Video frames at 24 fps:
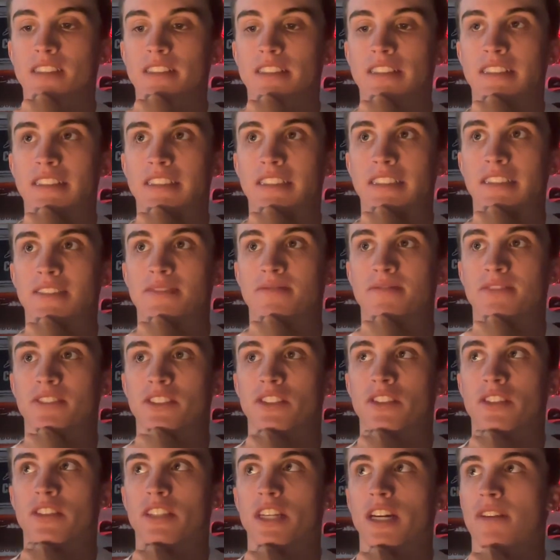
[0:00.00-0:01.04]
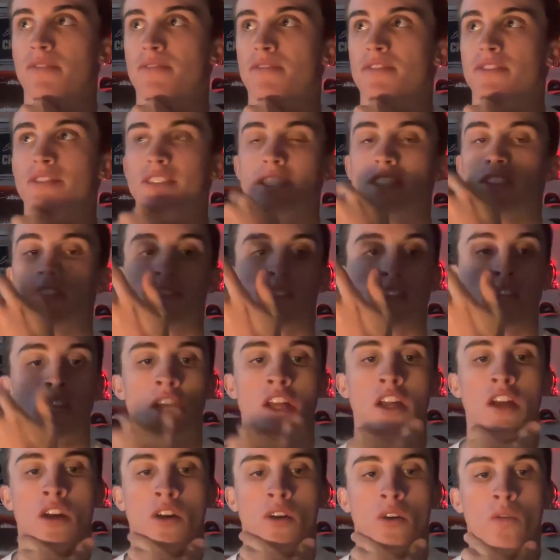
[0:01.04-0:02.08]
Um, you know,
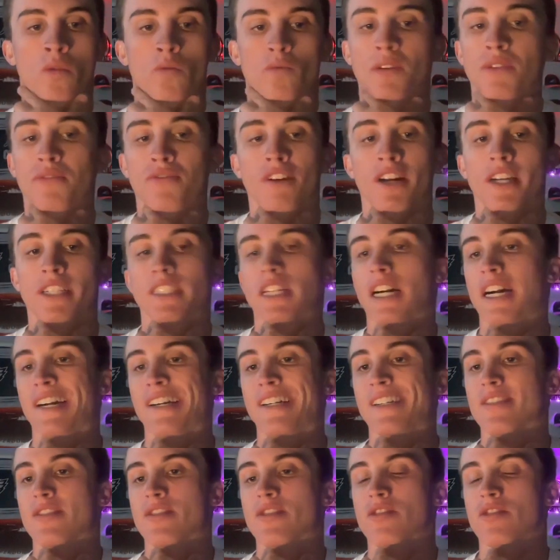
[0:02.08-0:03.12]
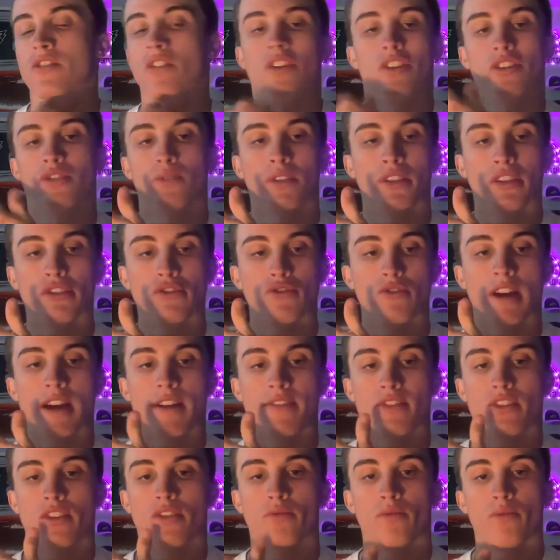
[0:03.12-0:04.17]
we find guys all throughout the
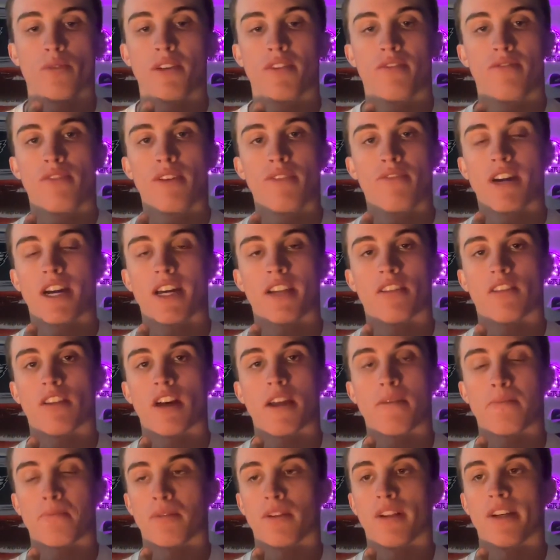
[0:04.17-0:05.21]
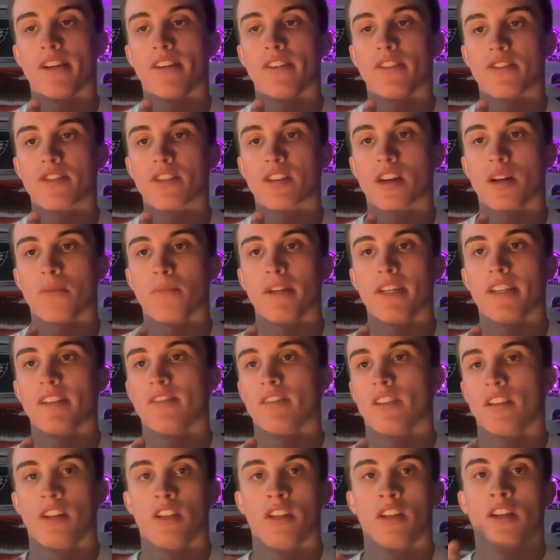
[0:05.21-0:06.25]
draft. We've had a lot of players come
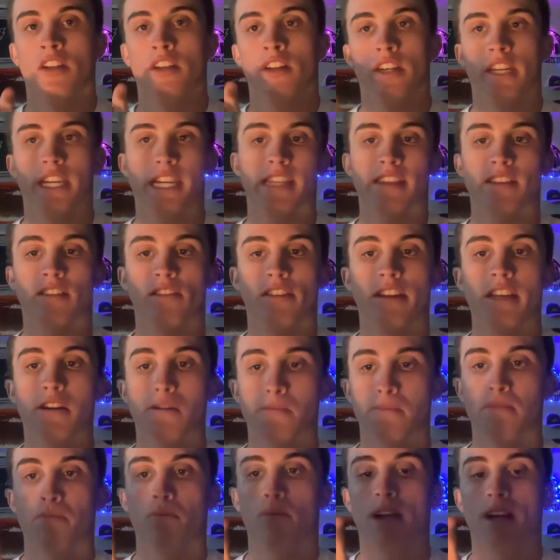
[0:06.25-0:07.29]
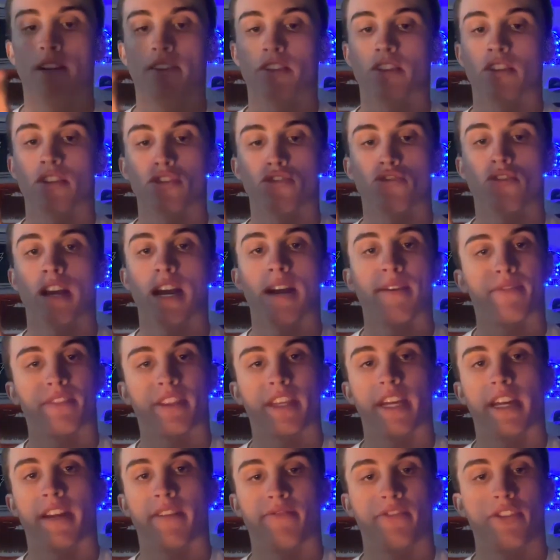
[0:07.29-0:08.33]
in the later rounds of the draft
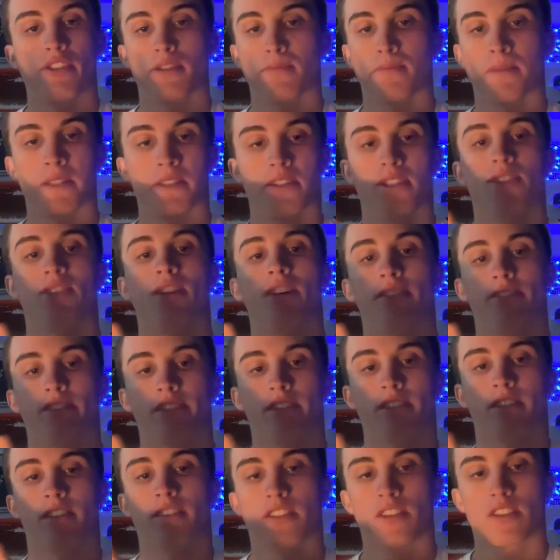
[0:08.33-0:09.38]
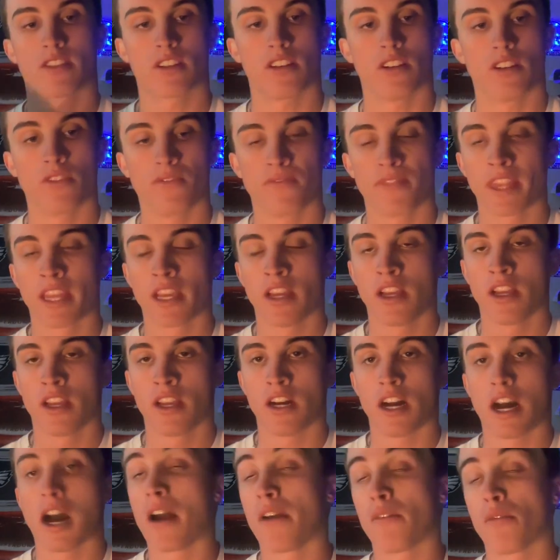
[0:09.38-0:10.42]
that have just been studs. So
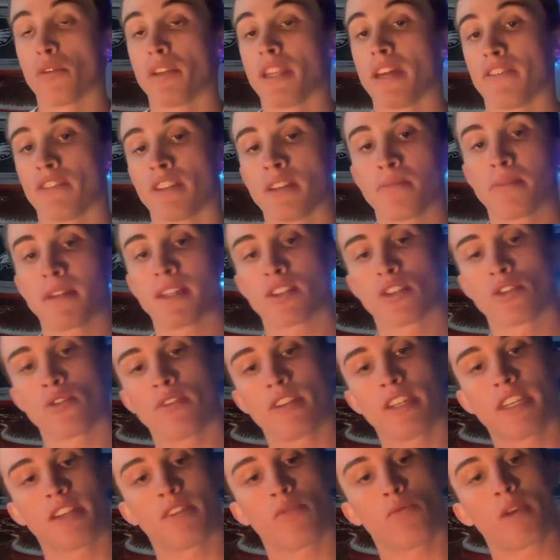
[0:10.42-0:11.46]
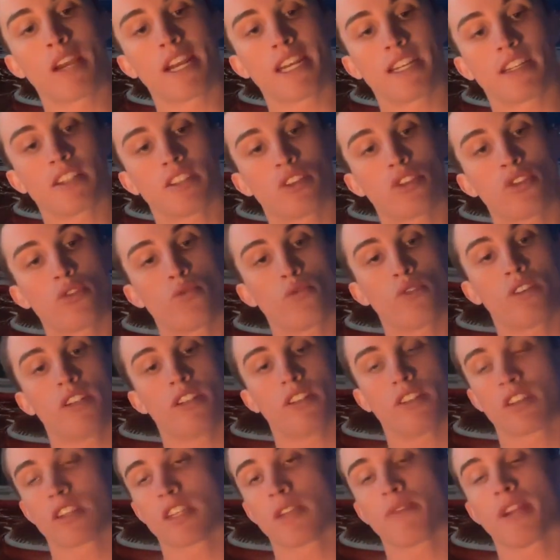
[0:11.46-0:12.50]
I will definitely be tuned in, waiting
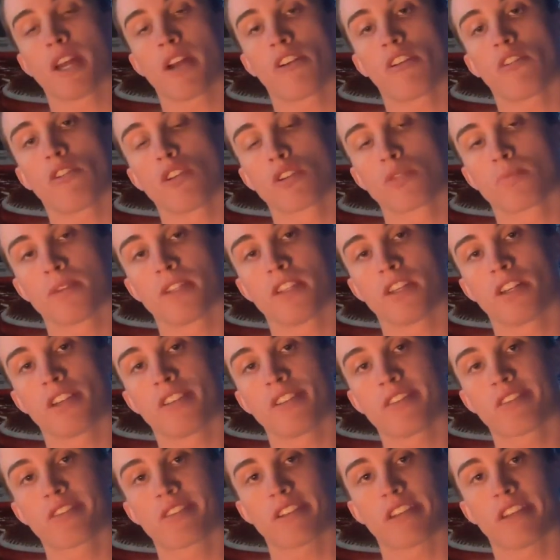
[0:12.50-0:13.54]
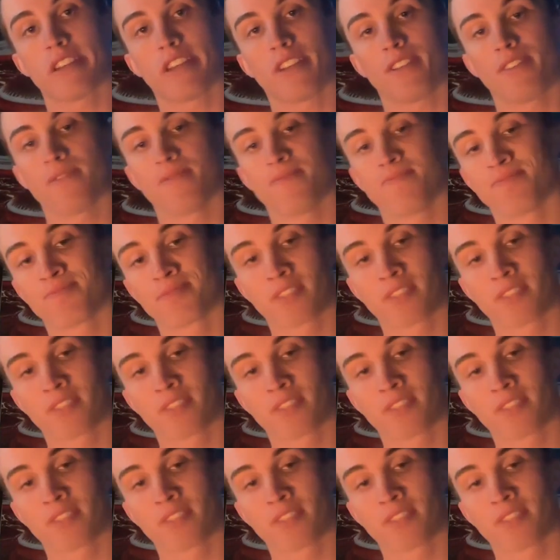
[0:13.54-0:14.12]
to see what Howard Roseman does, and